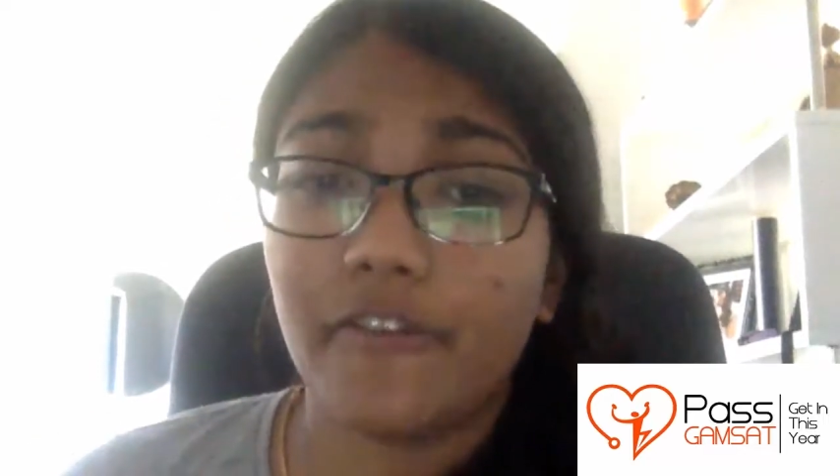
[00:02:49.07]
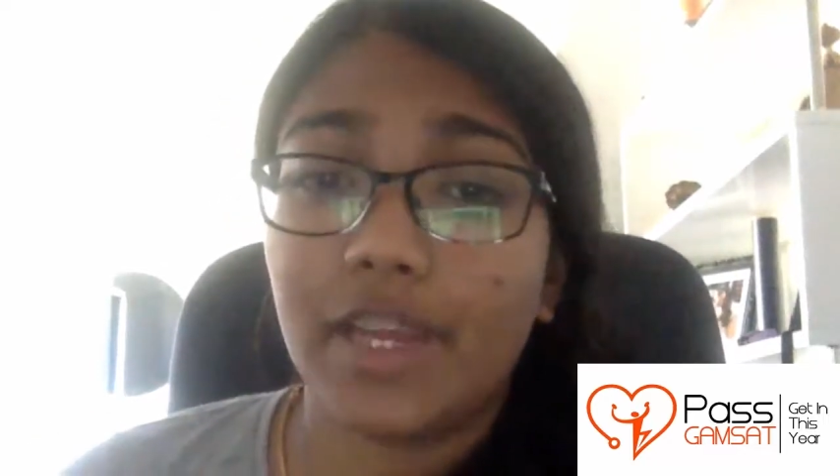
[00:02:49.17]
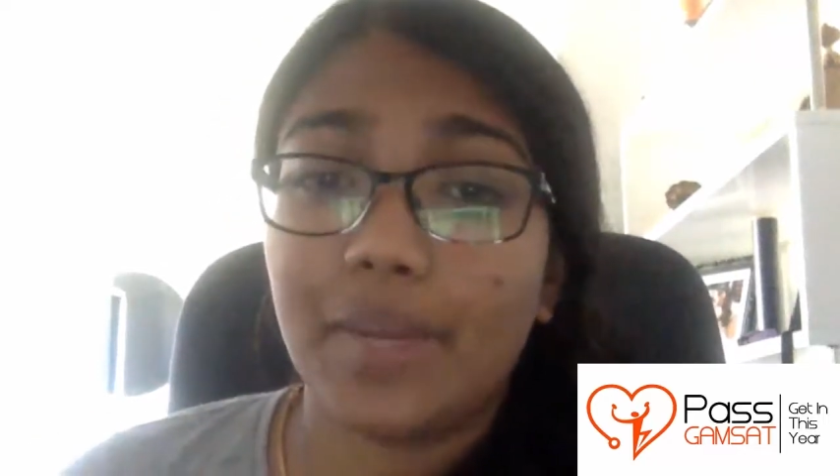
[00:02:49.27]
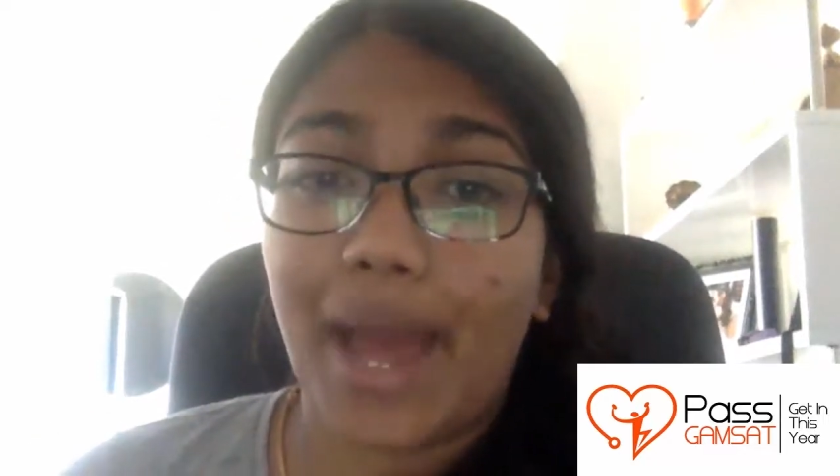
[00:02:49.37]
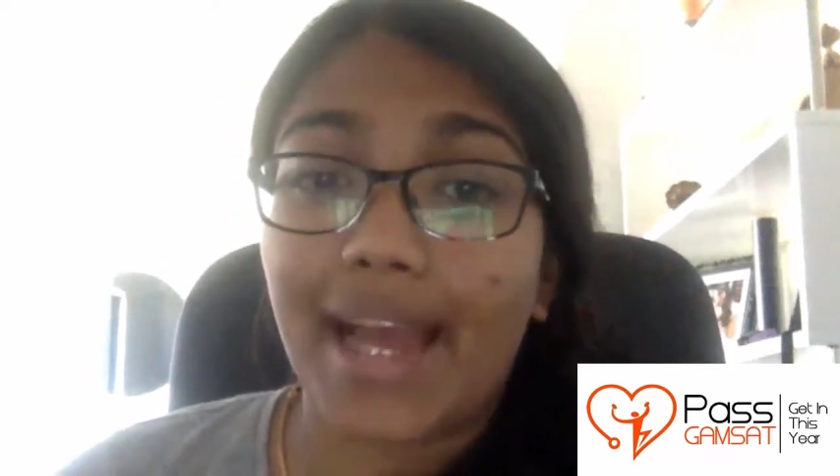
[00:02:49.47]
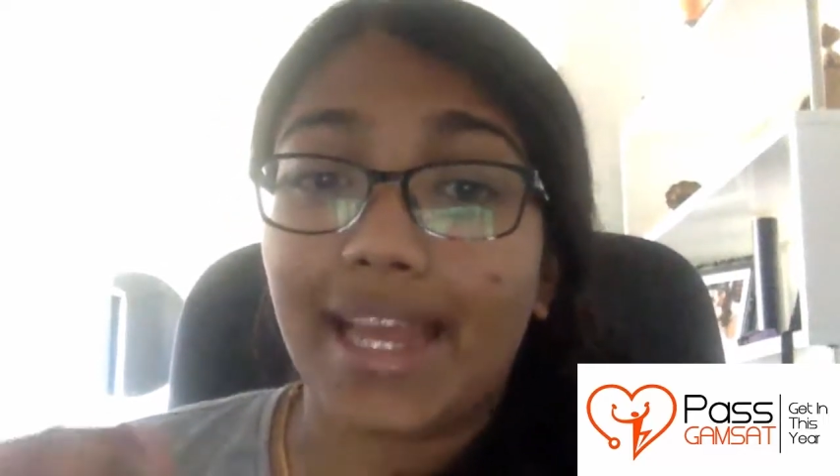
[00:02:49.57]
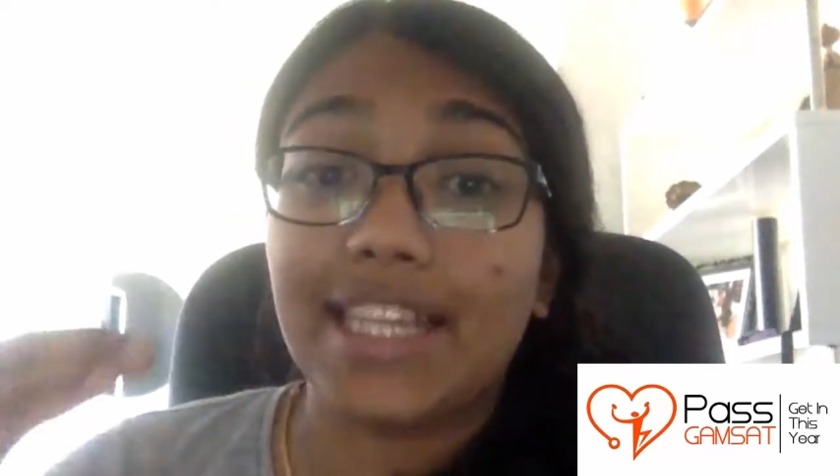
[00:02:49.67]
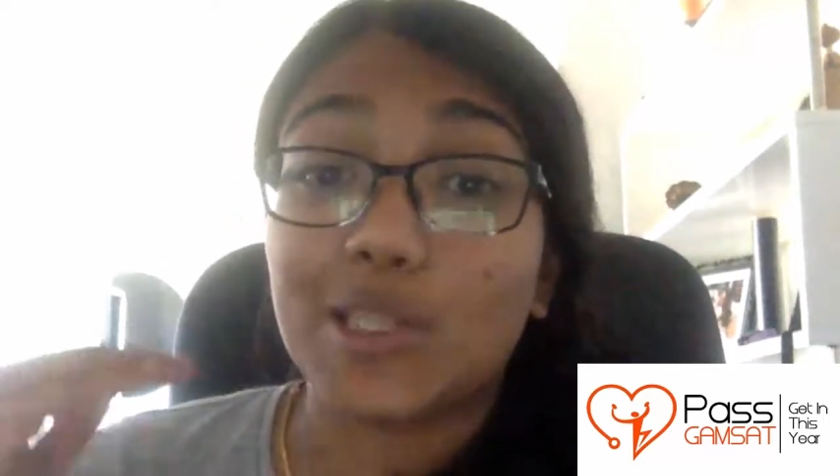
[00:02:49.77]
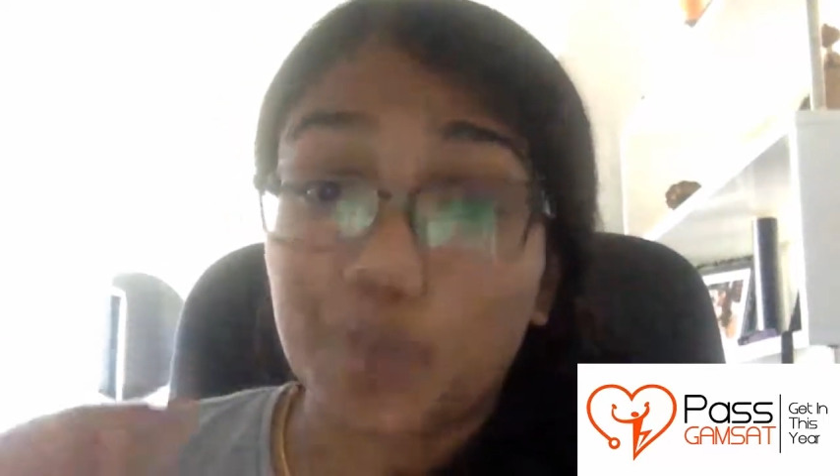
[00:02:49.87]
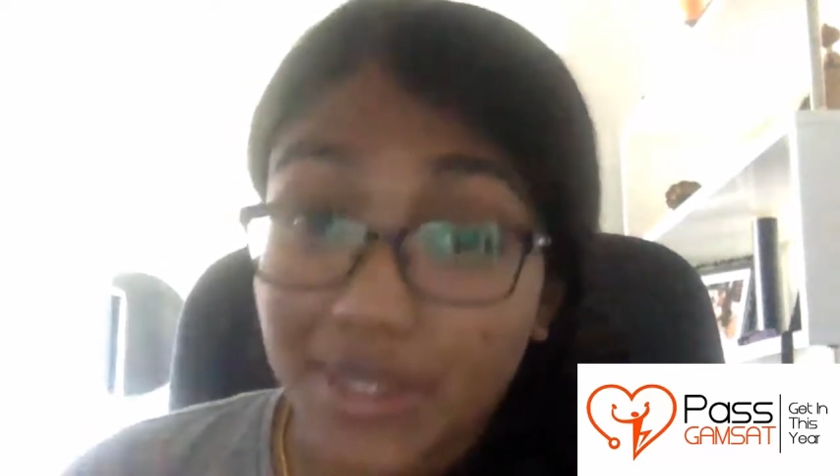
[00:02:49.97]

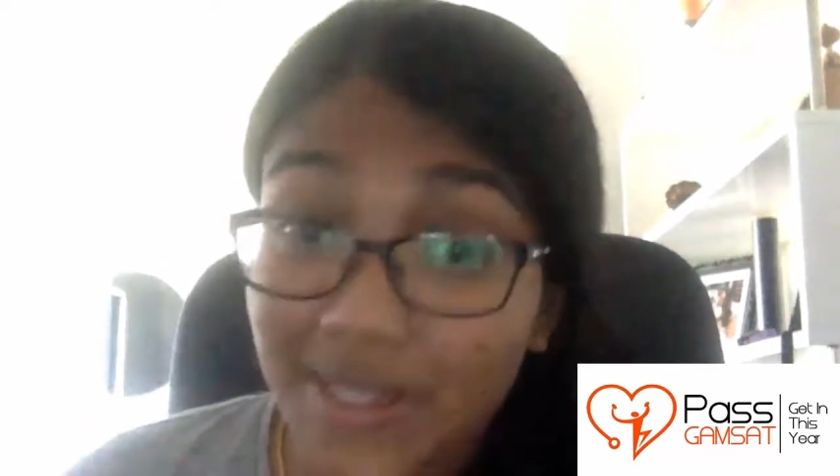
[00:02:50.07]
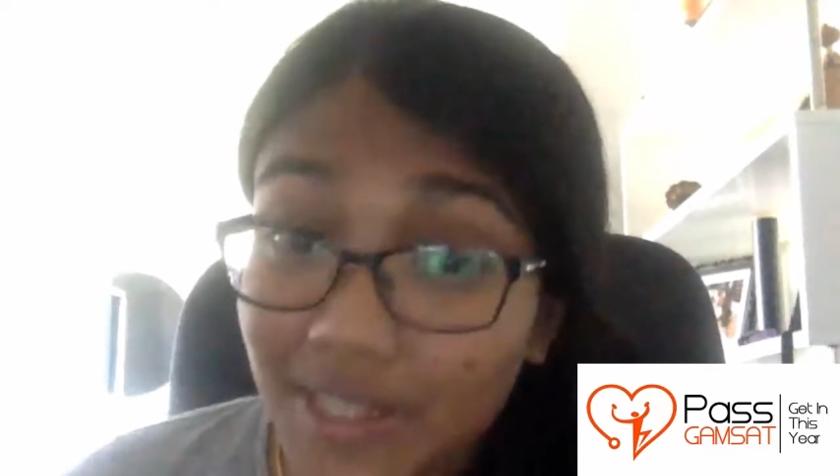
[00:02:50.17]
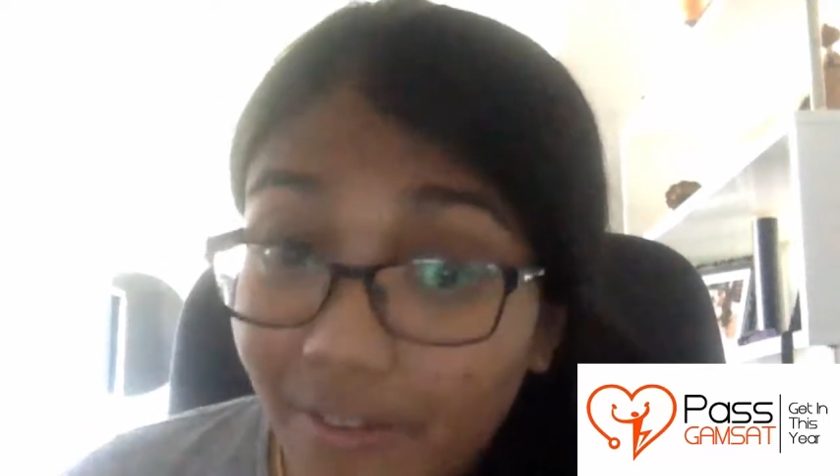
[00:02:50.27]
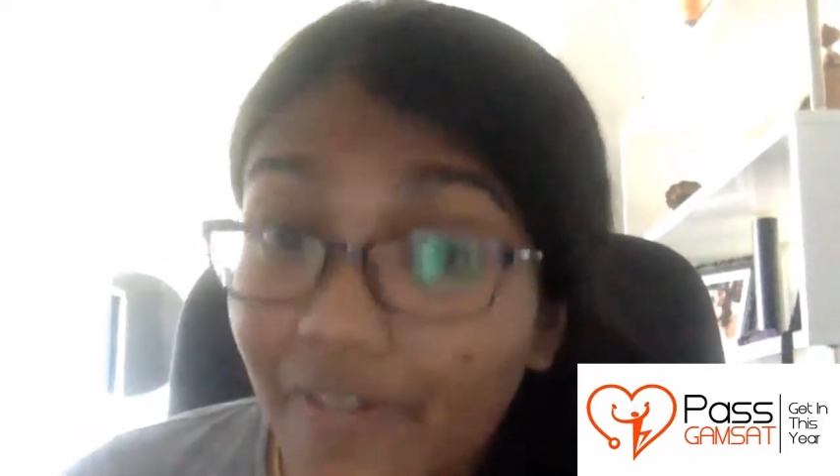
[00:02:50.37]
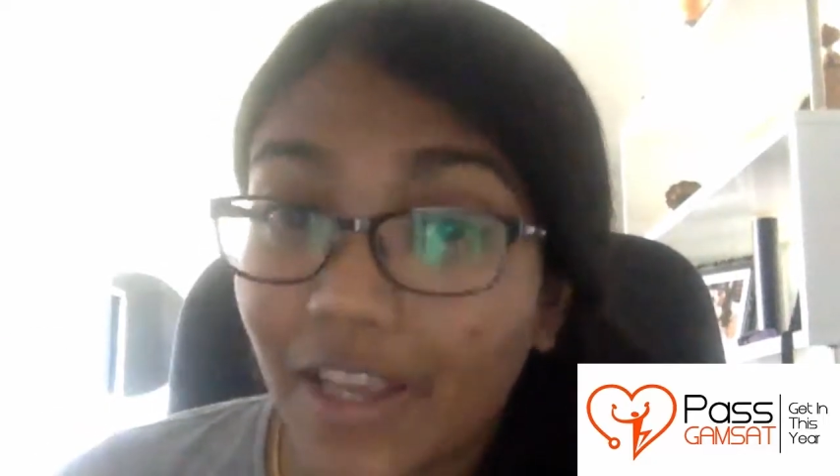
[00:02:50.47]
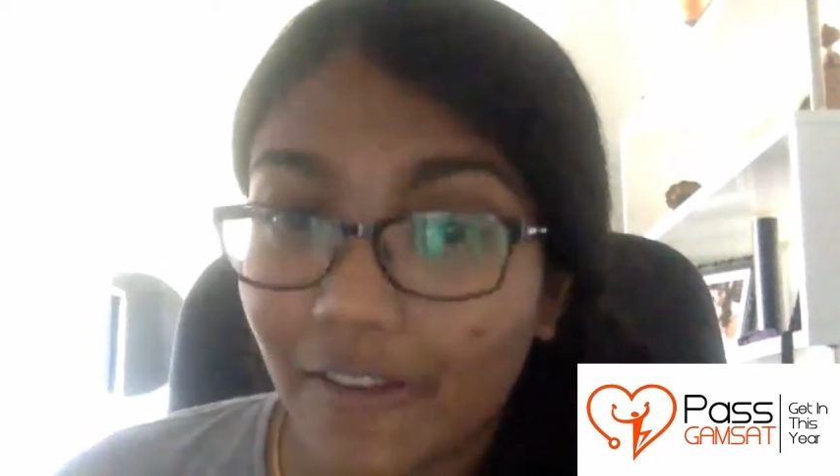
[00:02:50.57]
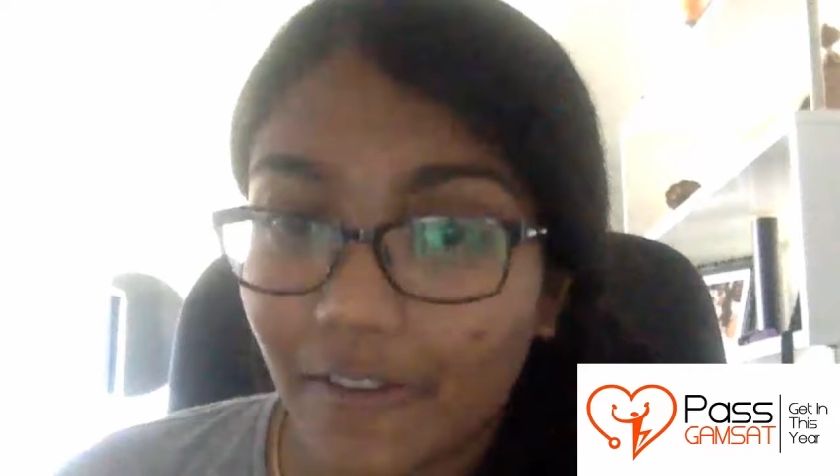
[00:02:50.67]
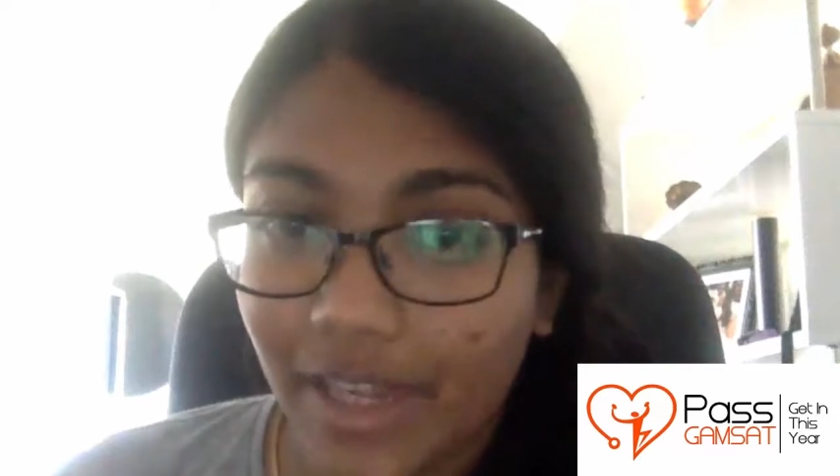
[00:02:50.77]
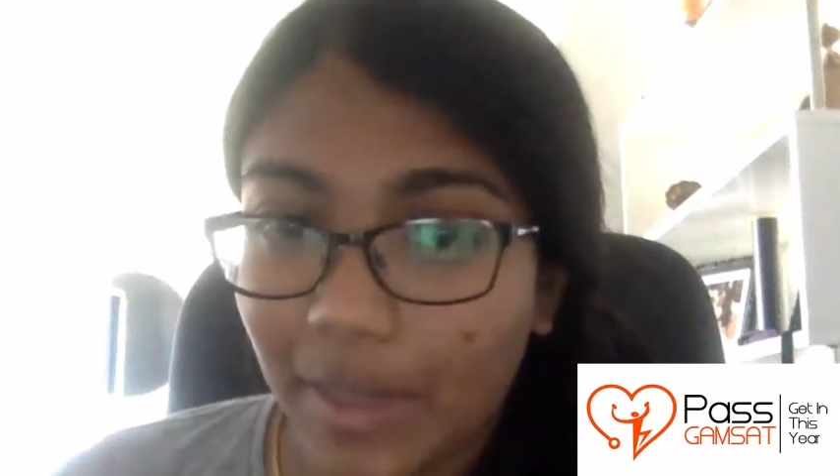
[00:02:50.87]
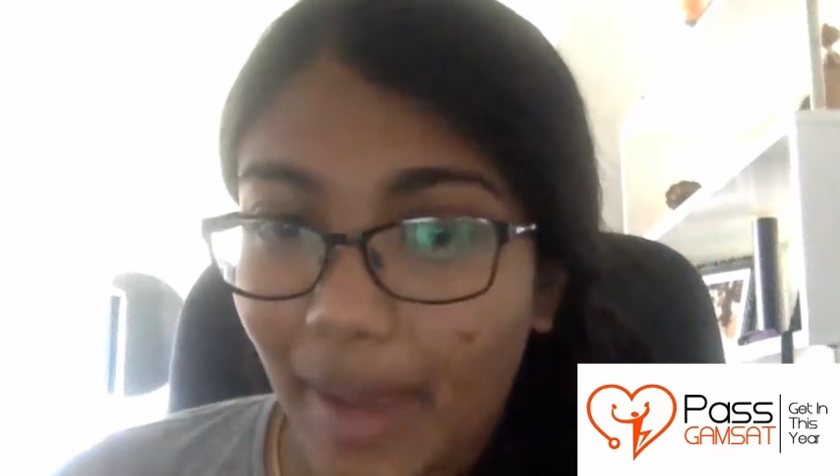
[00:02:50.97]
feedback and specific
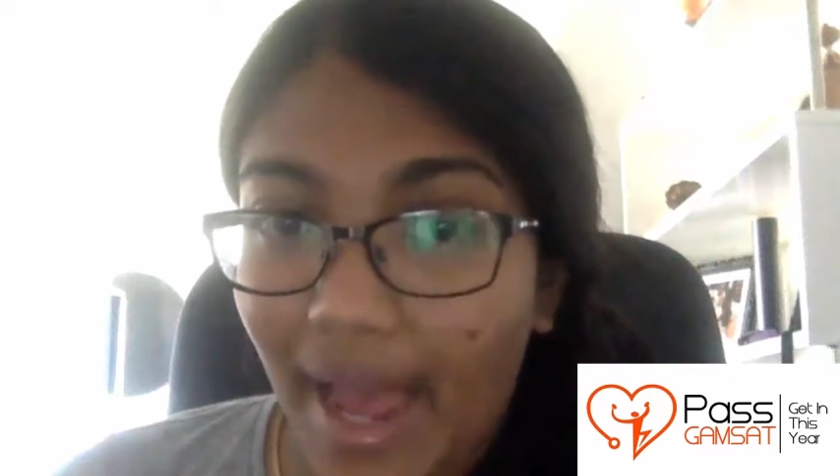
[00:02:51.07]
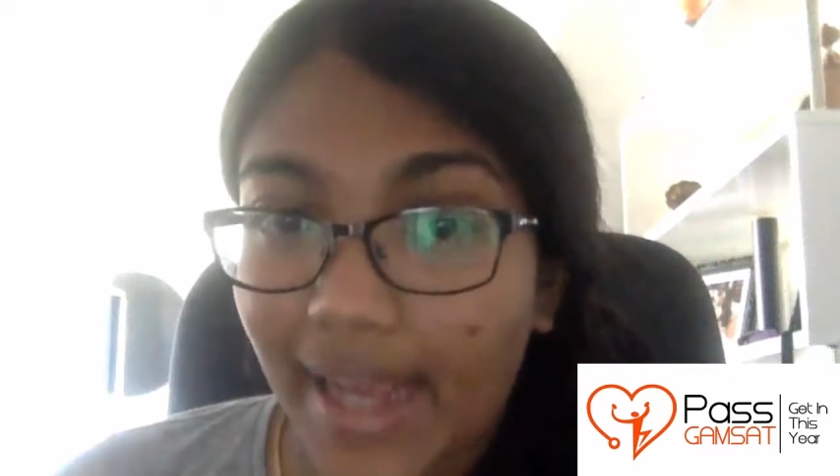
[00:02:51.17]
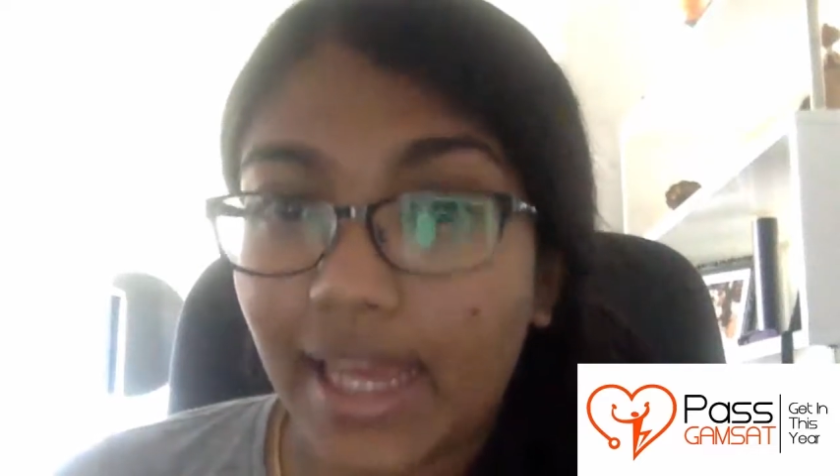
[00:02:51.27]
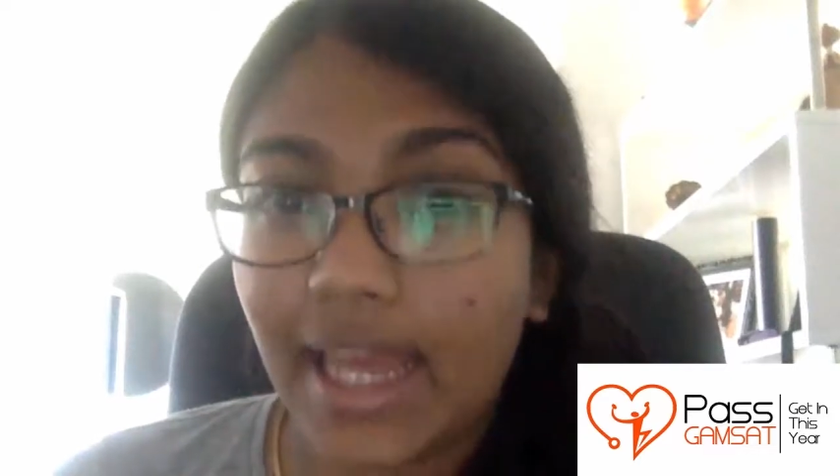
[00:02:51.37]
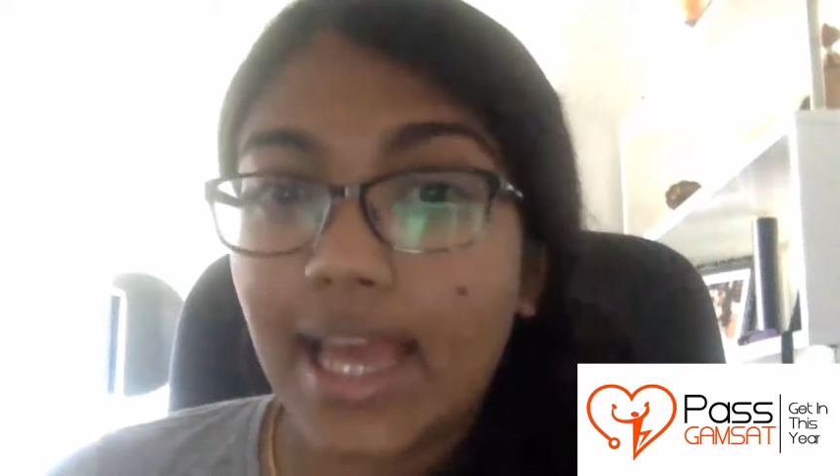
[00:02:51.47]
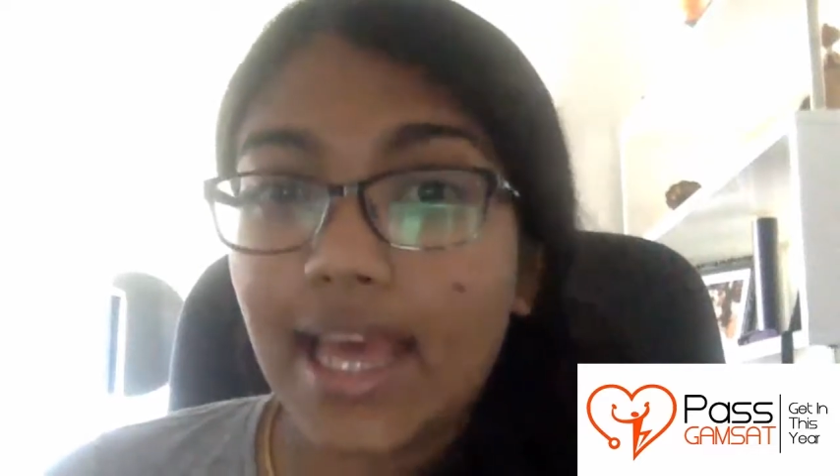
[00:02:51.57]
feedback